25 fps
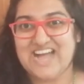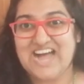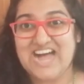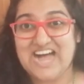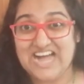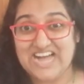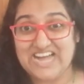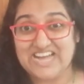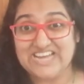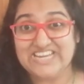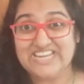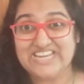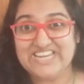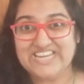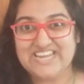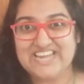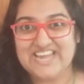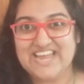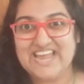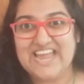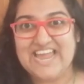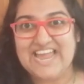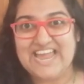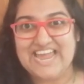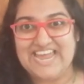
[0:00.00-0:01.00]
I
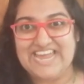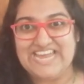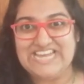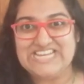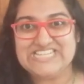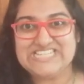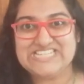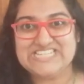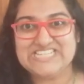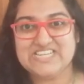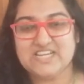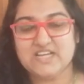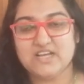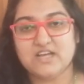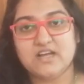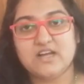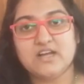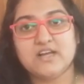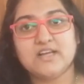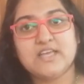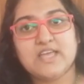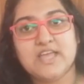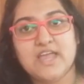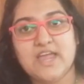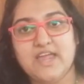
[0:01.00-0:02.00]
ate
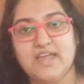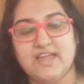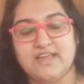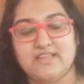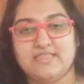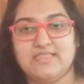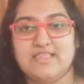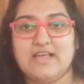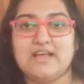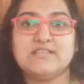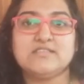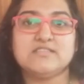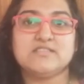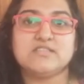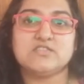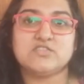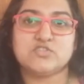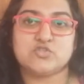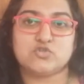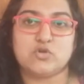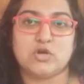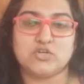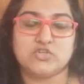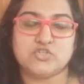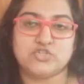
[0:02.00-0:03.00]
a cake. That's the
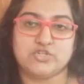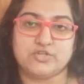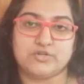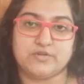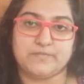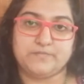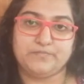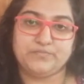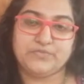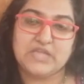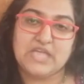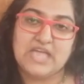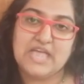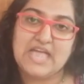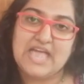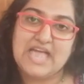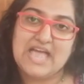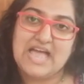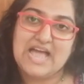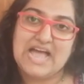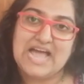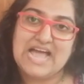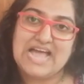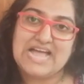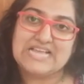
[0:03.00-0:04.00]
structure.
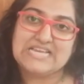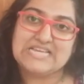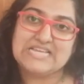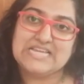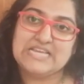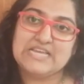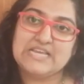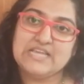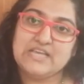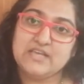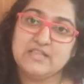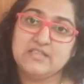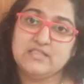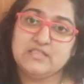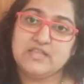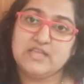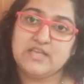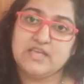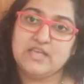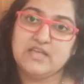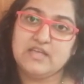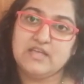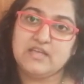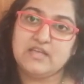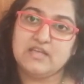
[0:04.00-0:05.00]
And in Hindi,